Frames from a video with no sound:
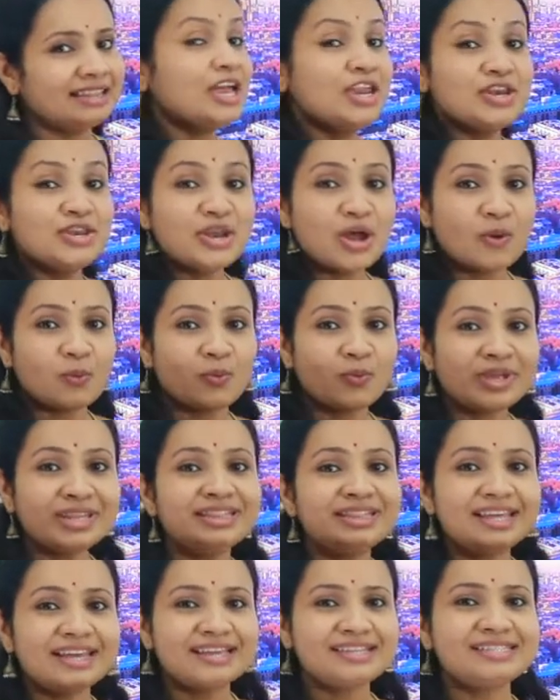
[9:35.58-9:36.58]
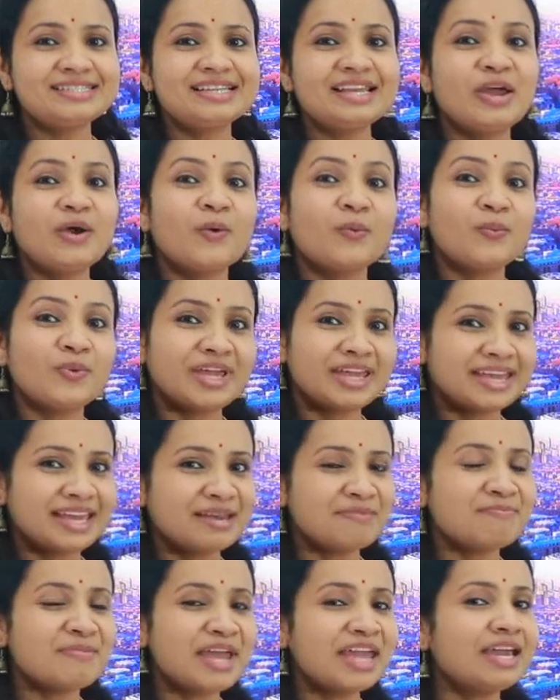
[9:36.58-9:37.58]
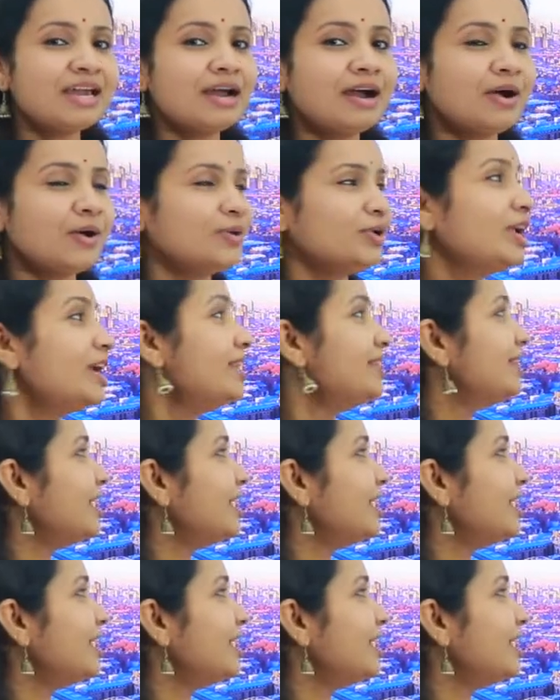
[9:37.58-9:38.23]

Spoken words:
now with this we can make out